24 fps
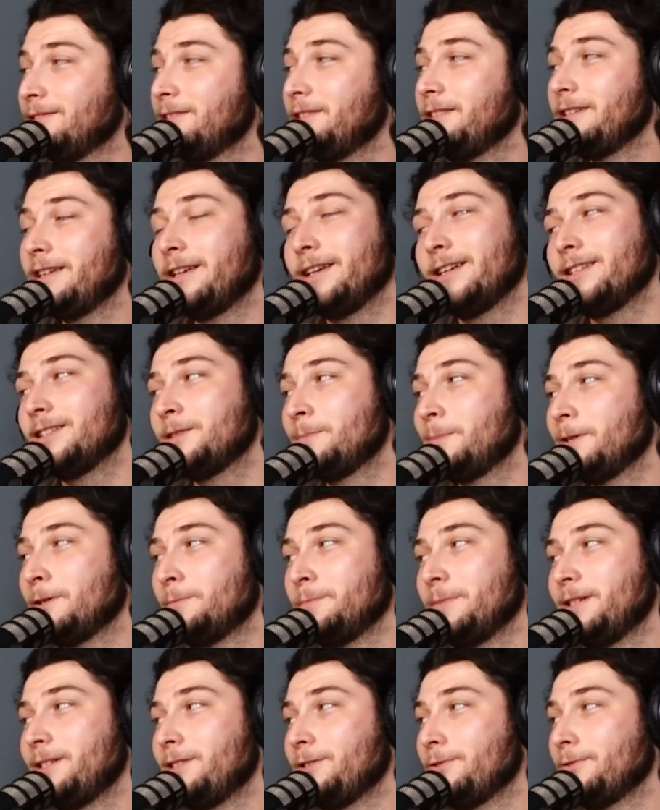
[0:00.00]
you can't spell
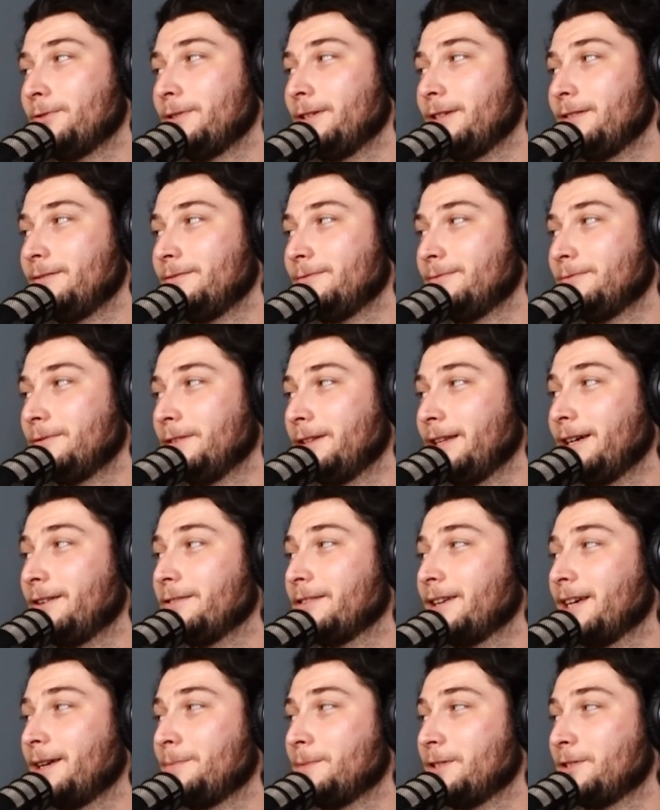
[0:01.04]
mystery without
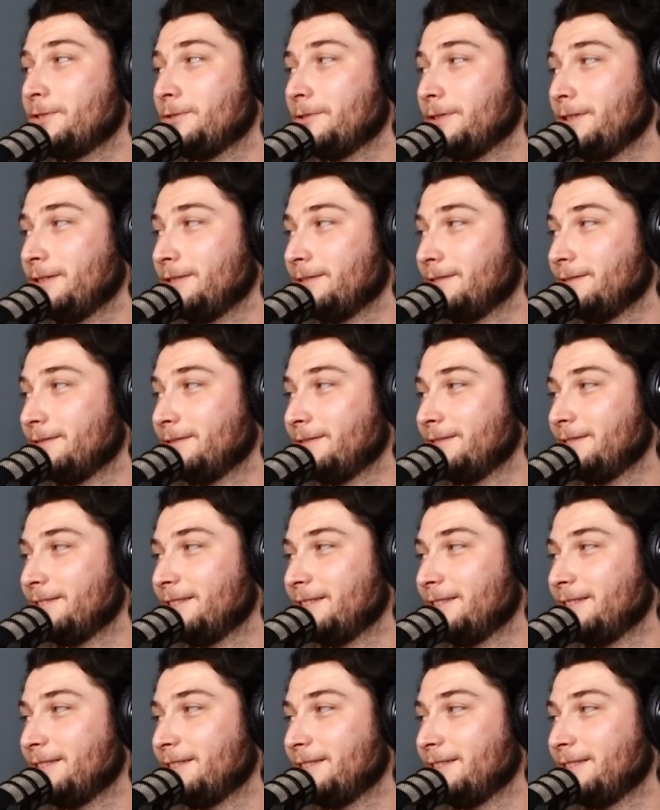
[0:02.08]
chemistry. It's